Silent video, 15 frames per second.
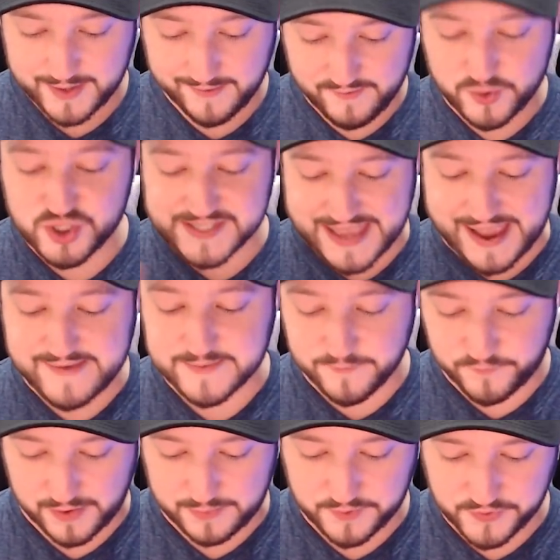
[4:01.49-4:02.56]
If we just have some
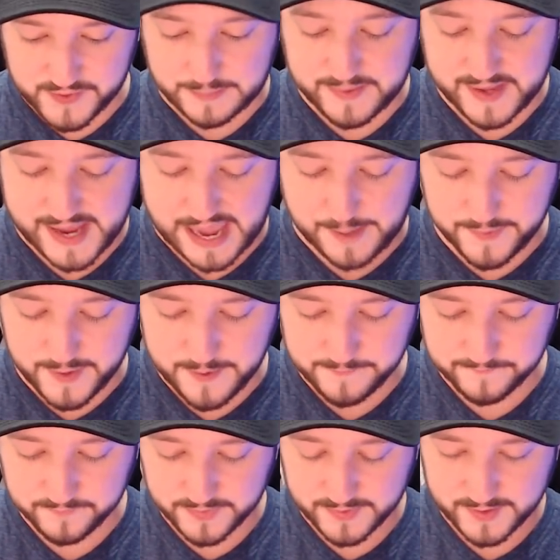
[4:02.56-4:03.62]
fun with it, I'll be happy.
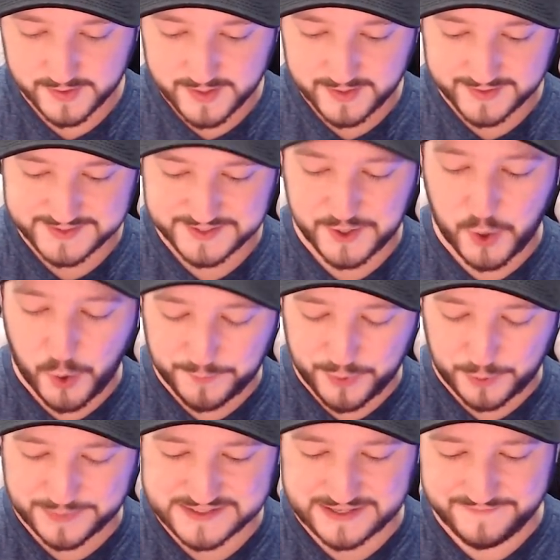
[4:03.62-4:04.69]
Because the whole
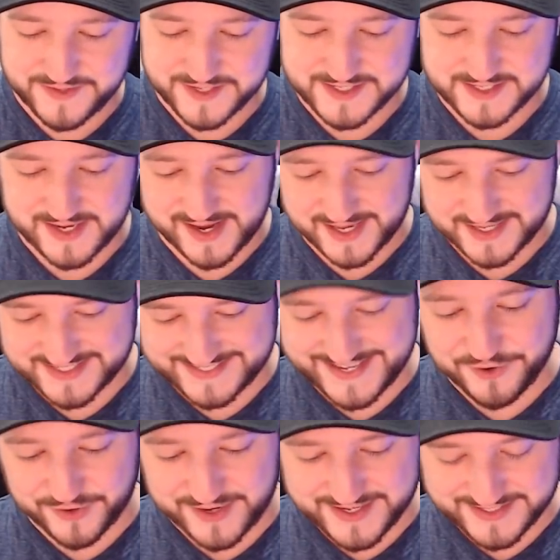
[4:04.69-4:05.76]
purpose of this uh,
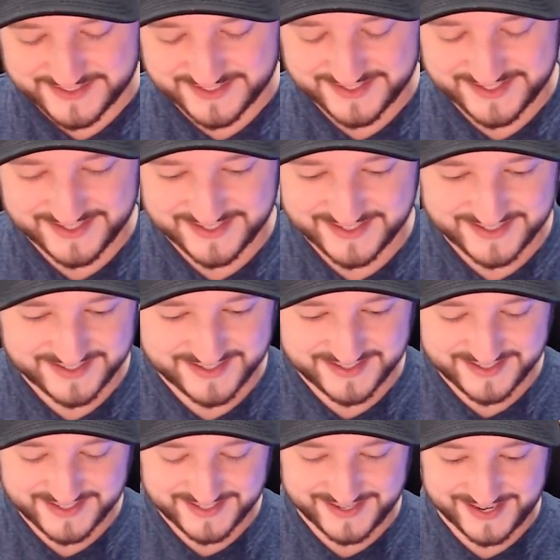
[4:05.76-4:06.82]
series
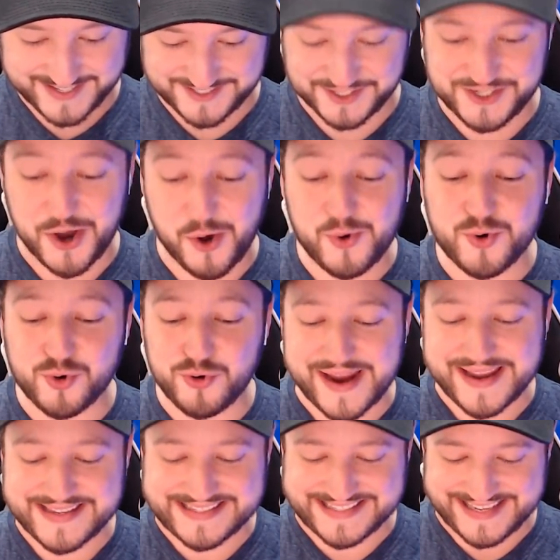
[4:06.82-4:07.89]
is to go
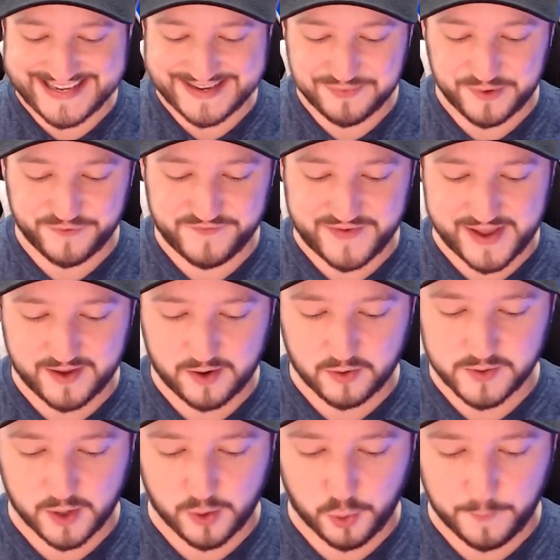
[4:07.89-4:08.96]
crazy with fast. Oh
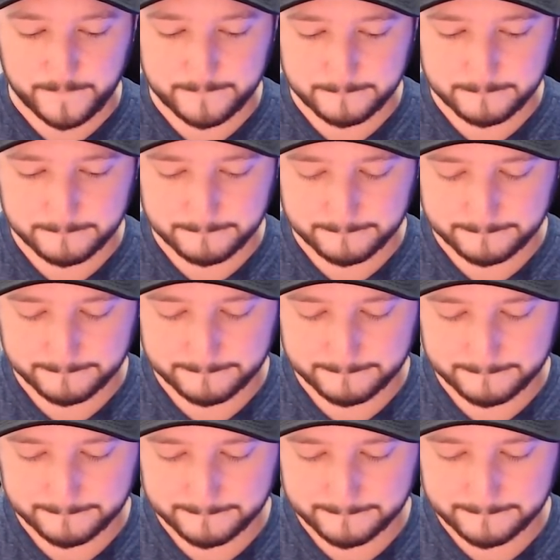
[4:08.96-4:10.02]
no,
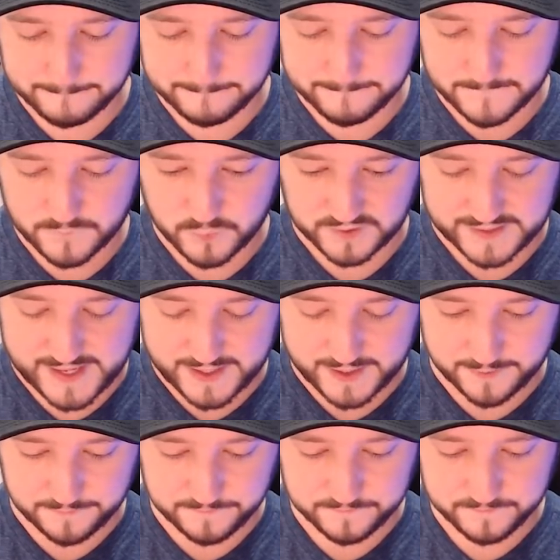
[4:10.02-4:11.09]
we're
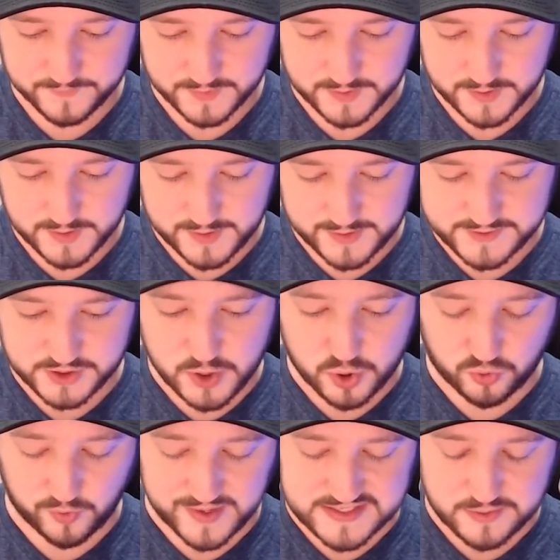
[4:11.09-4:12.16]
lagging. It's to go
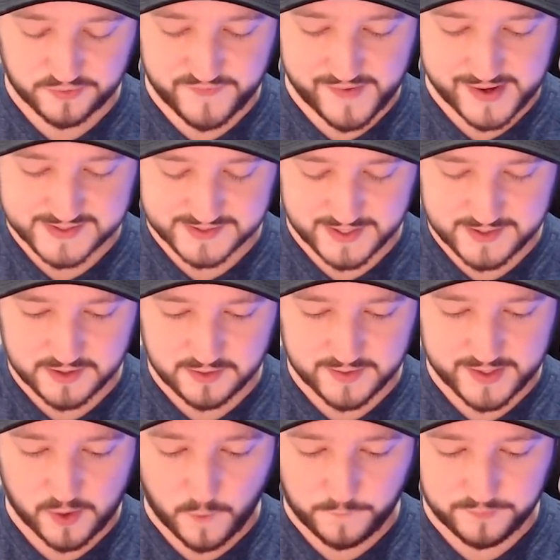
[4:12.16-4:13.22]
crazy with fast cycle
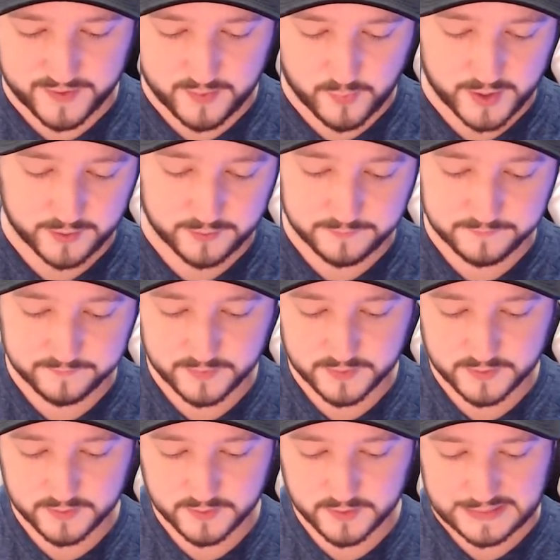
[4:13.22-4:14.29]
and hopefully win.
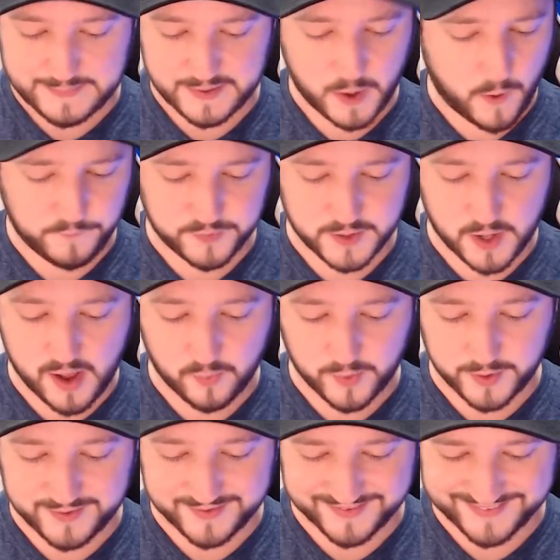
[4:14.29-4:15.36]
I mean, hopefully not
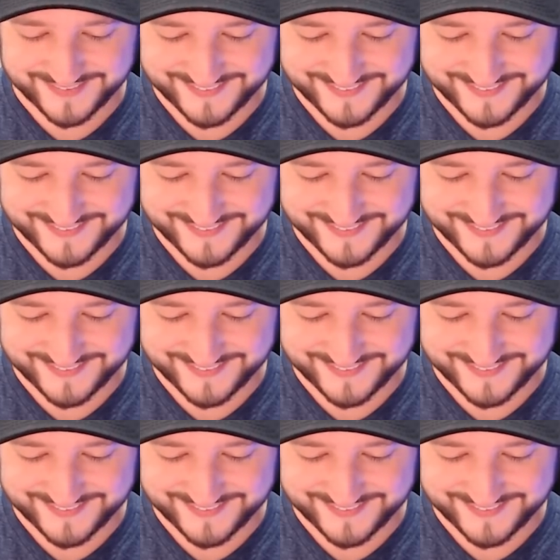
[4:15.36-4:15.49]
win.